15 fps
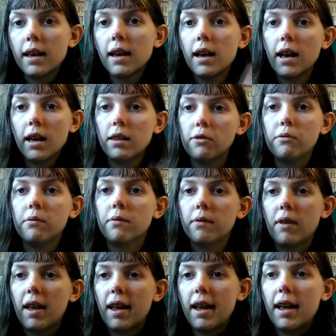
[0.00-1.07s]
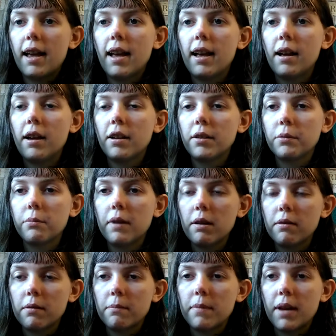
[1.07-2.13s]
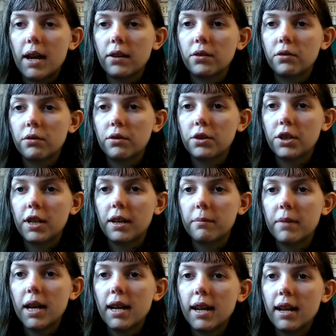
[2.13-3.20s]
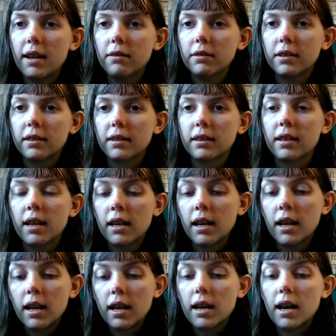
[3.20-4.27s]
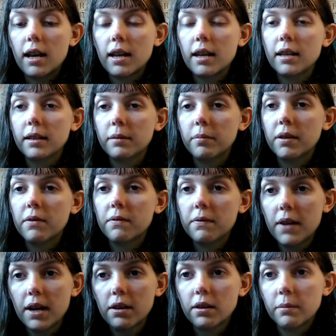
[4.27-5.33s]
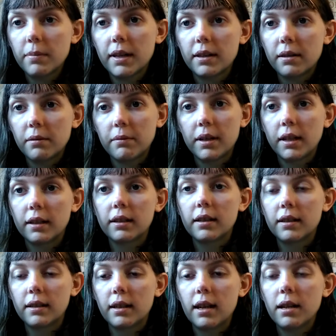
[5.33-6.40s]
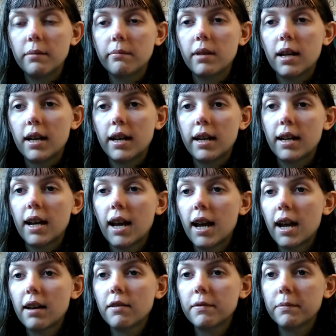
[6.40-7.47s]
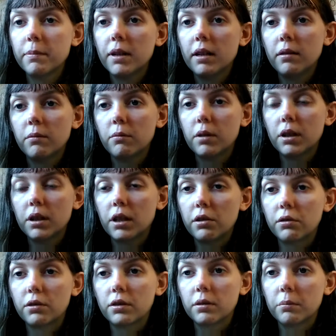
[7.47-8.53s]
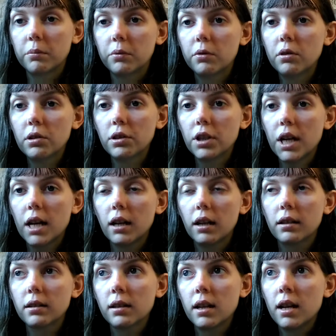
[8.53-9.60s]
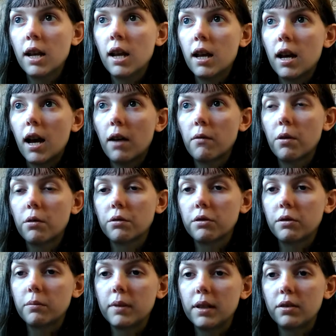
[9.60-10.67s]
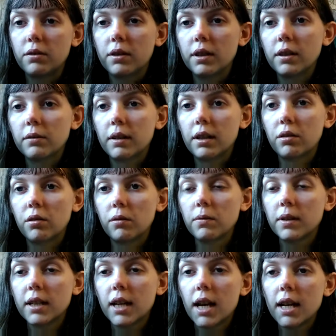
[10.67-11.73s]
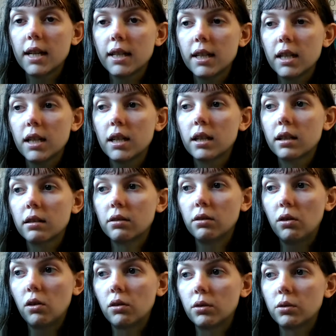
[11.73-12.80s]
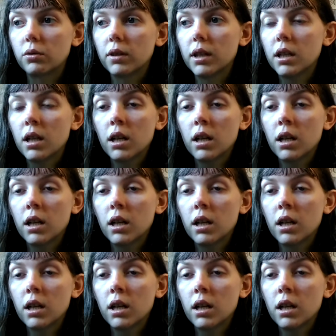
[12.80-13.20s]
Hello and welcome back to Crochet at my house. It's been a fairly busy week this time. I have been working on some projects. I've also been doing quite a lot of tidying and laundry.